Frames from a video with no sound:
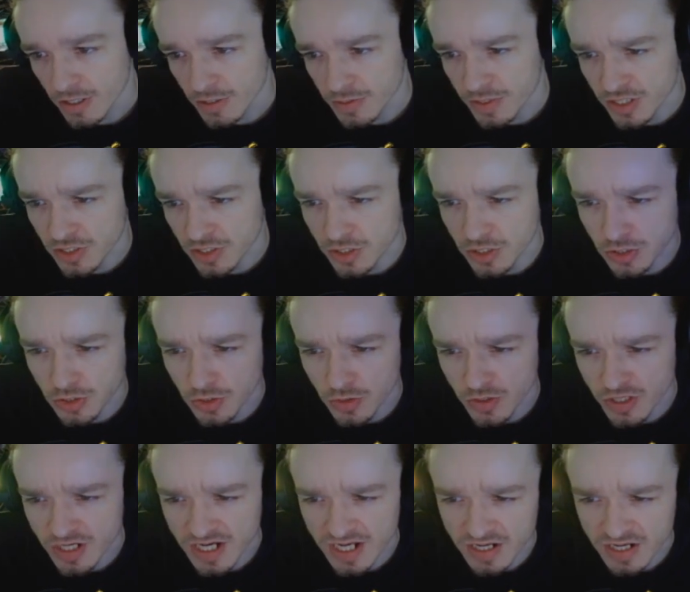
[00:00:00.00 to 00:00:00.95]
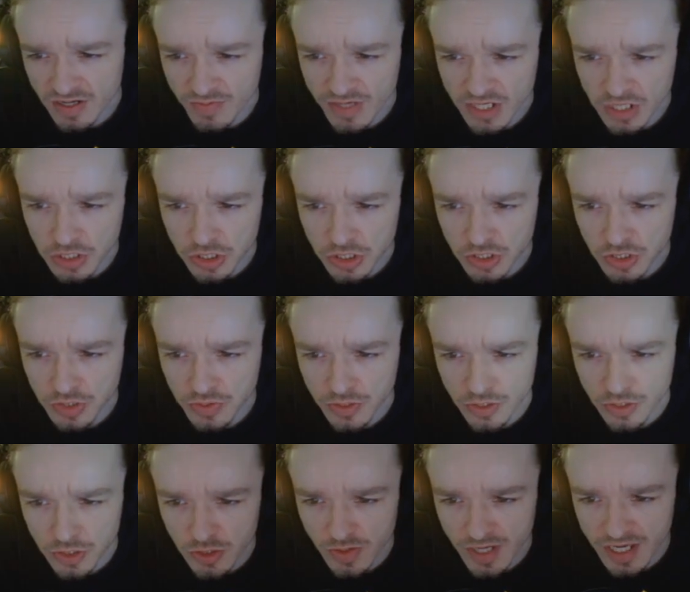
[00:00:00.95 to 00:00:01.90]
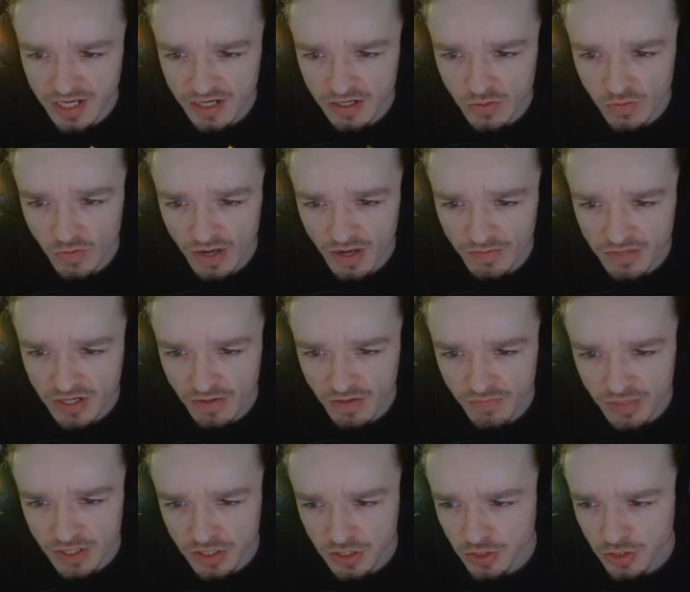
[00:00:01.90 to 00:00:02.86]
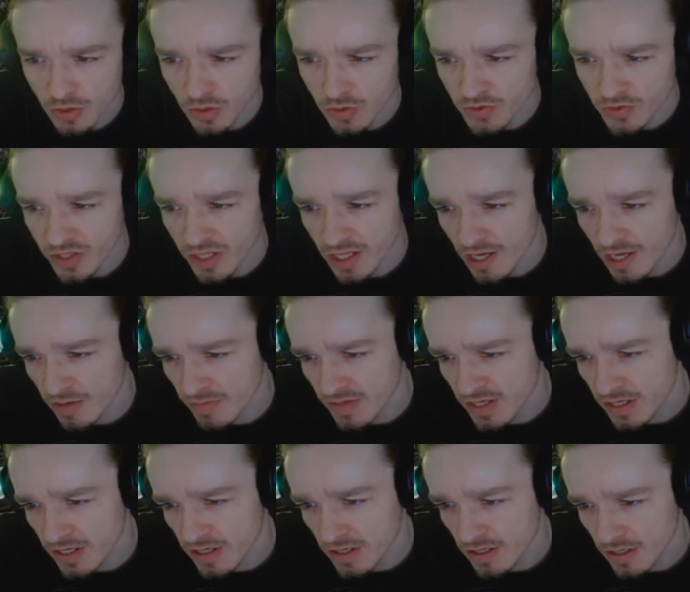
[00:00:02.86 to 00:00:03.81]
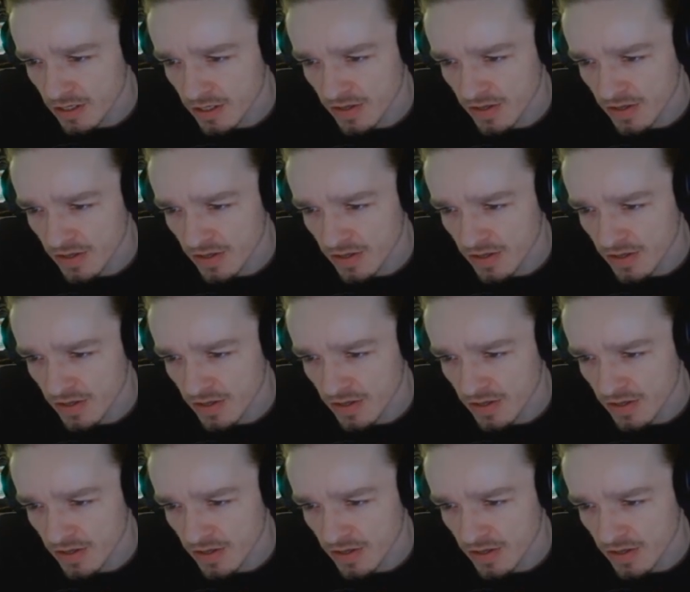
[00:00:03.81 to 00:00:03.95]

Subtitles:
Fixed distorted animations for two-handed weapon and pistol hold in lobby.